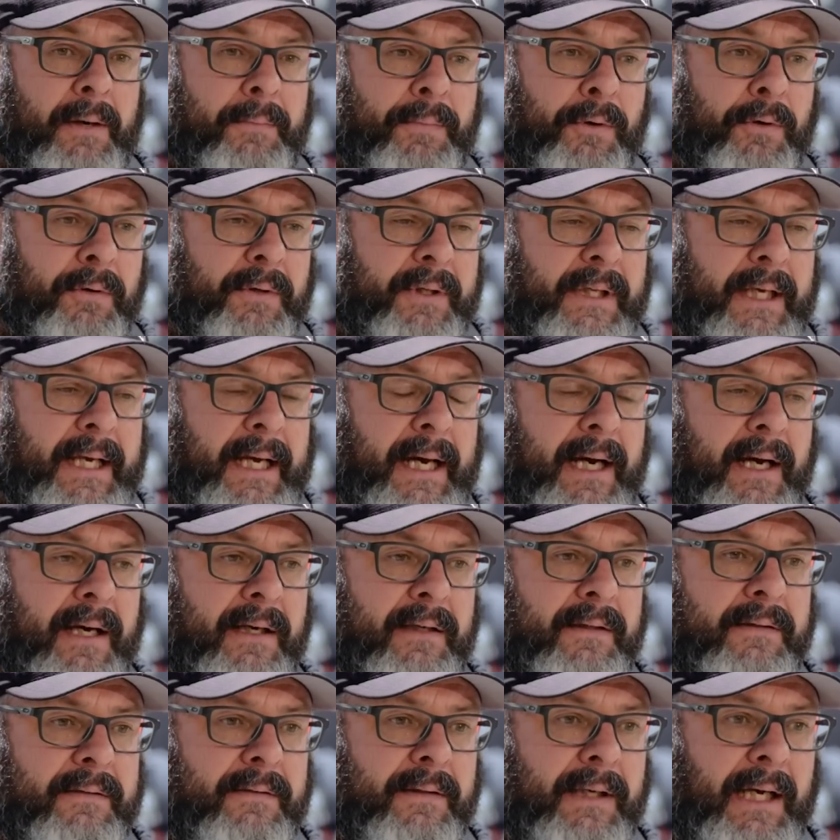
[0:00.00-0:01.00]
I bought the
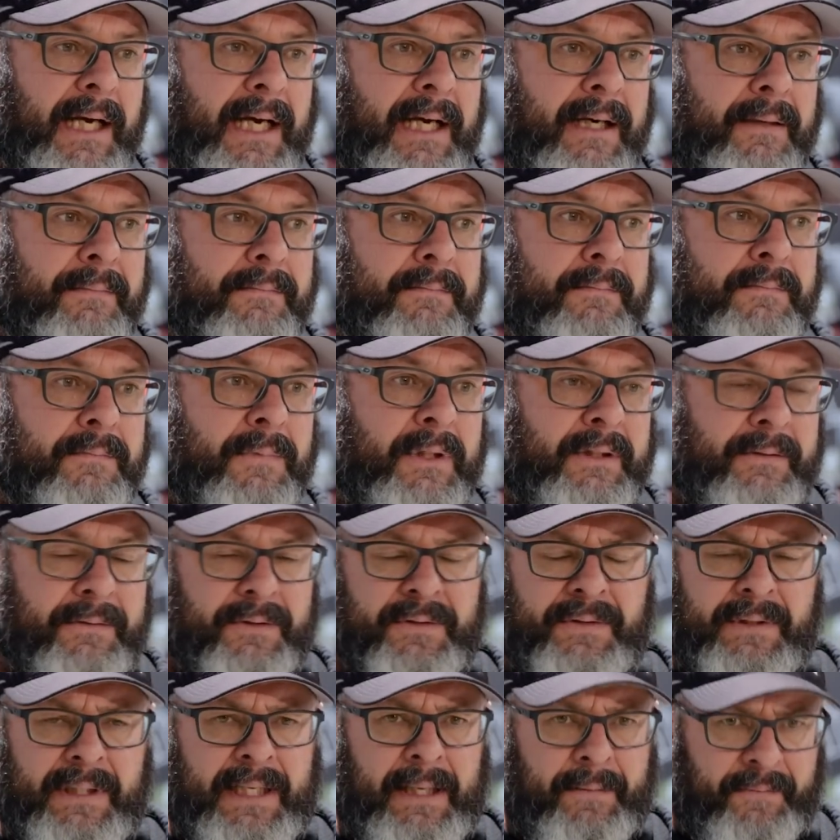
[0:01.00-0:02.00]
car, it
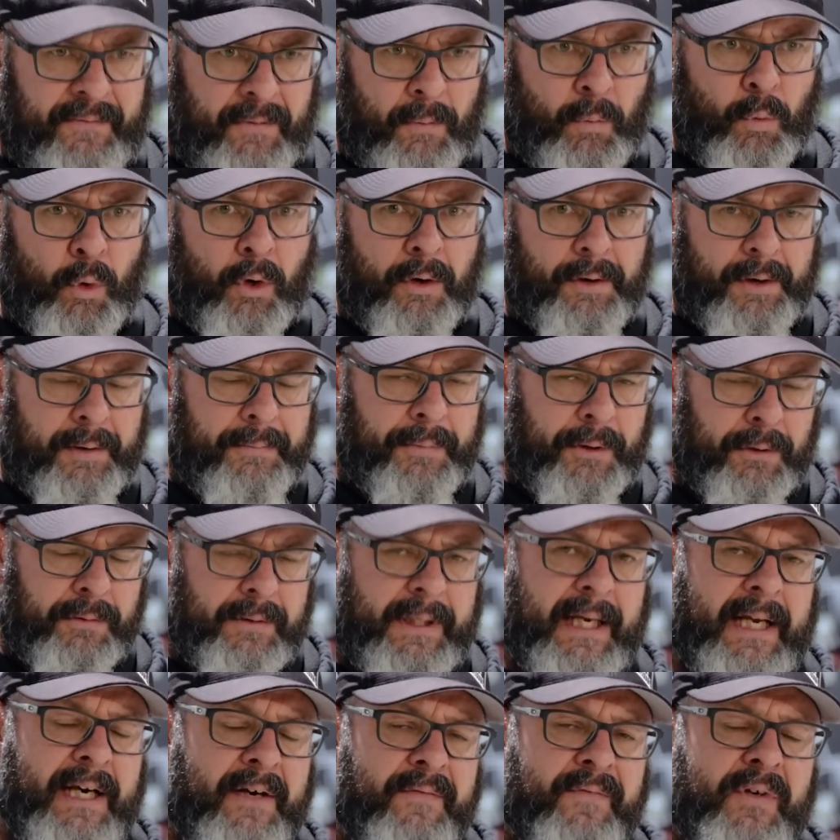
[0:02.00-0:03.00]
was come from Warrnambool
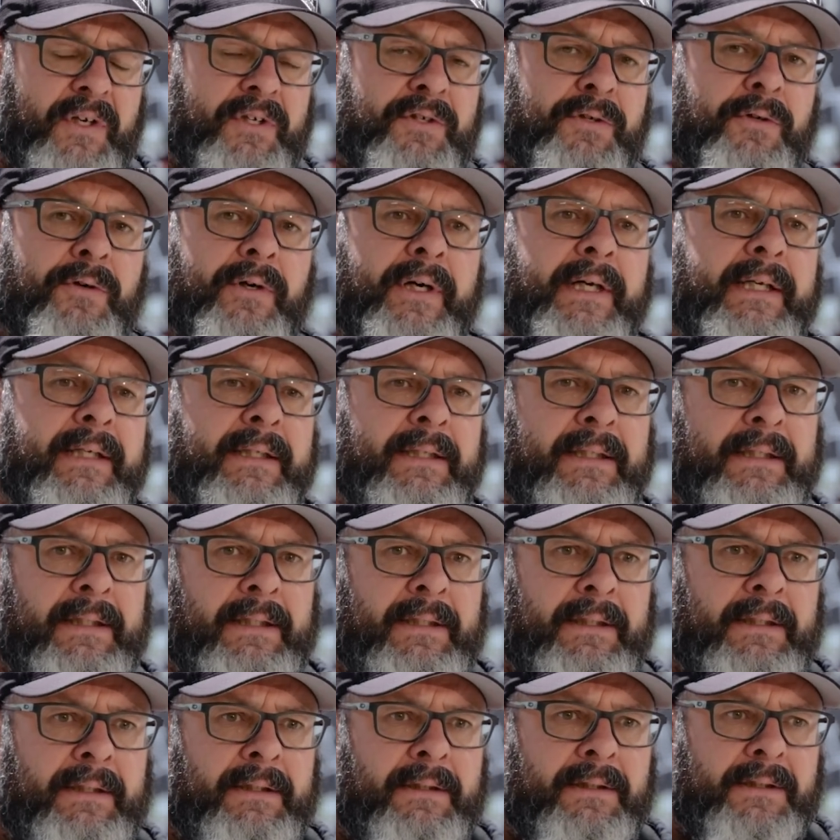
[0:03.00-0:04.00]
down in Victoria.
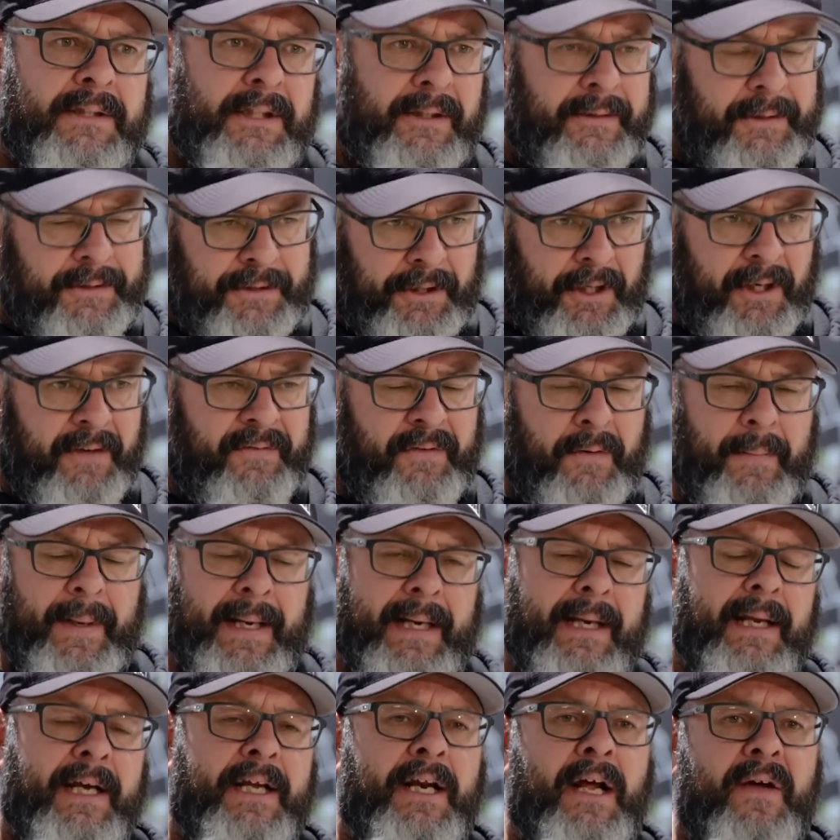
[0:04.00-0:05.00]
So I drove from
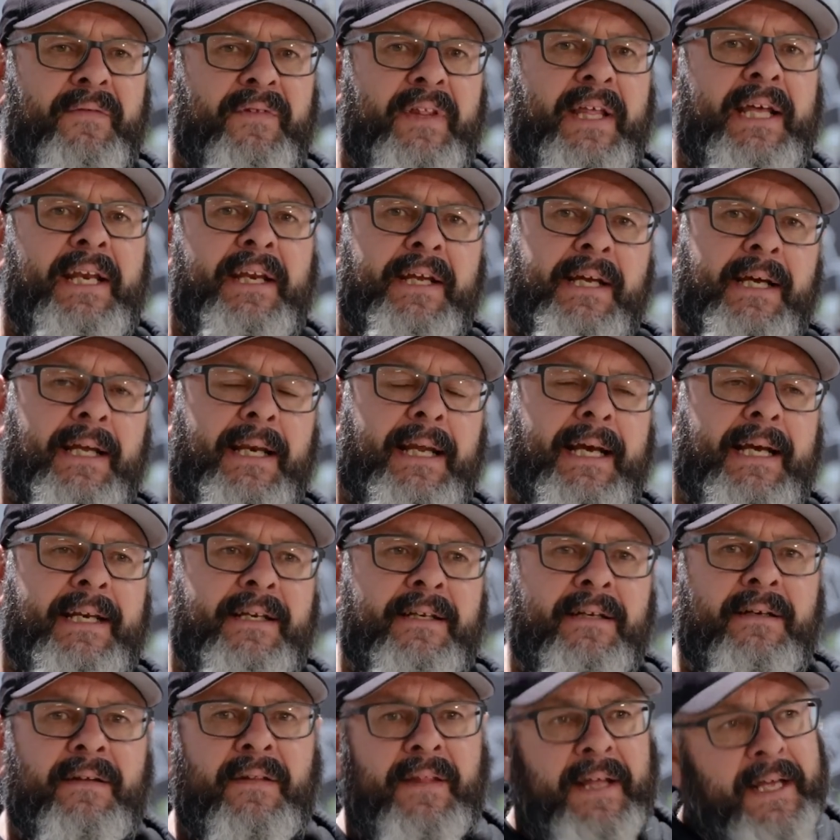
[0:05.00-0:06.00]
Adelaide over there to collect
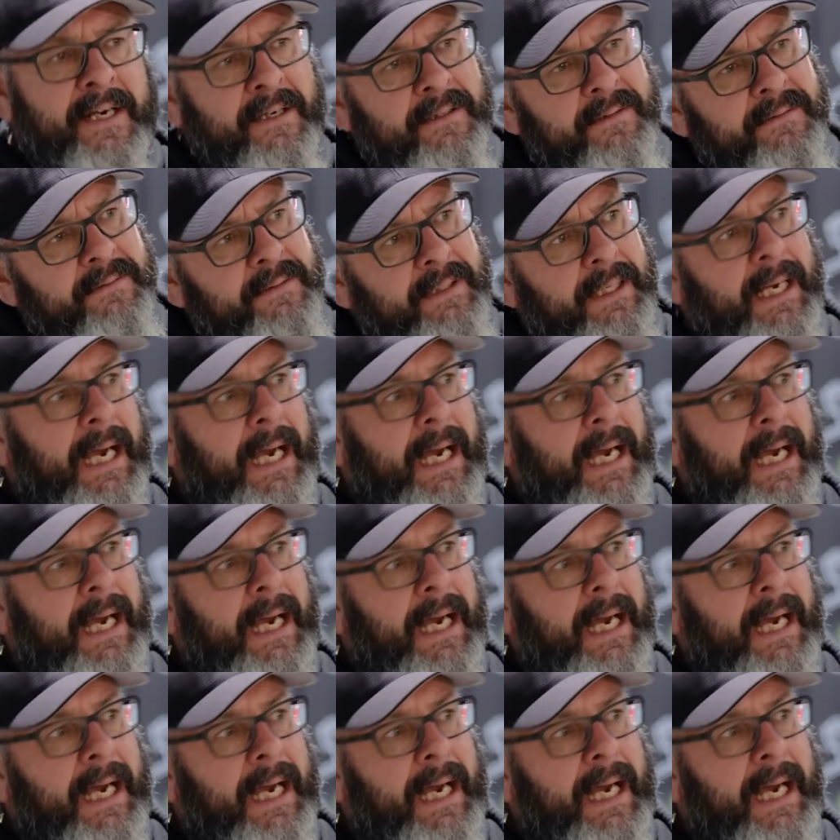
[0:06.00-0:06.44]
it, then